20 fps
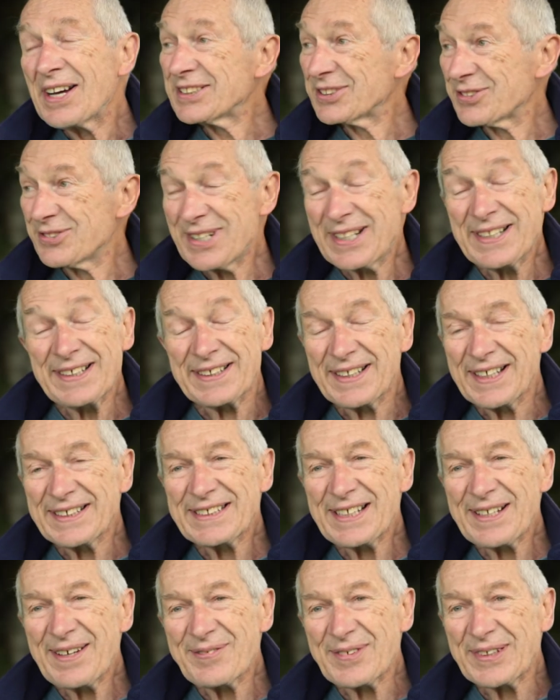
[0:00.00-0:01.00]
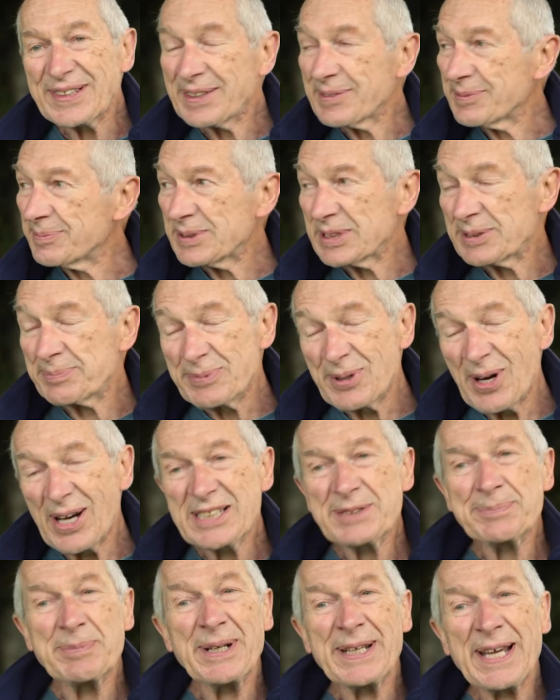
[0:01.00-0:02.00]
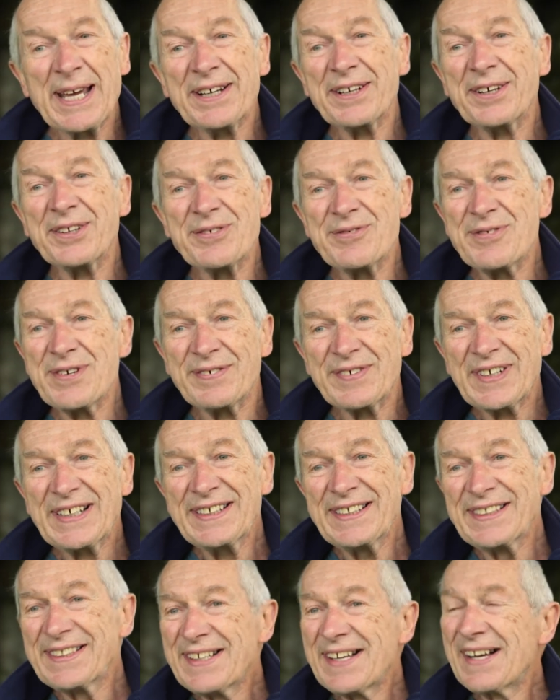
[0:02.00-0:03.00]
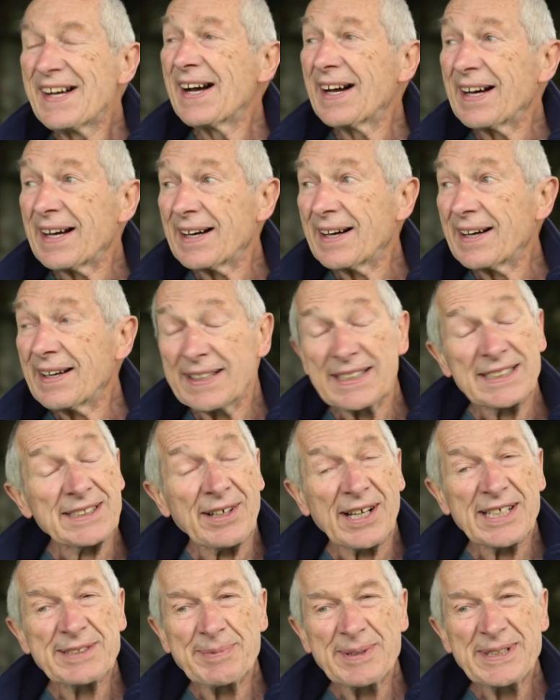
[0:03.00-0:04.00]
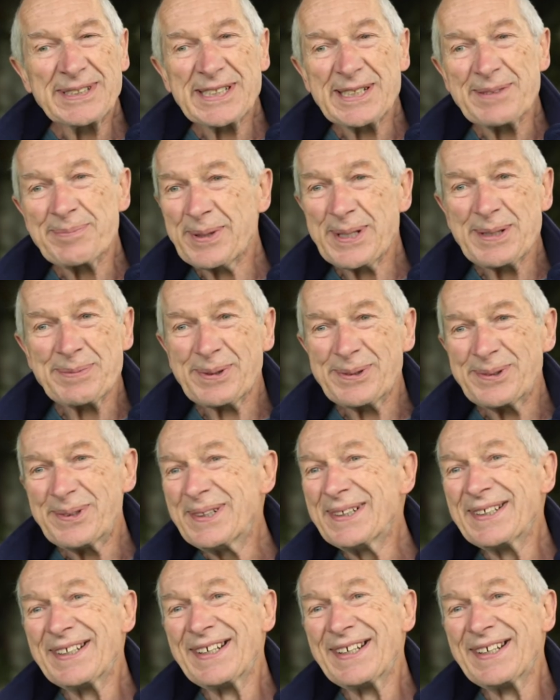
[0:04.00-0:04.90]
That's great, it's lovely. It's nice being out on the river uh, and it's nice meeting people.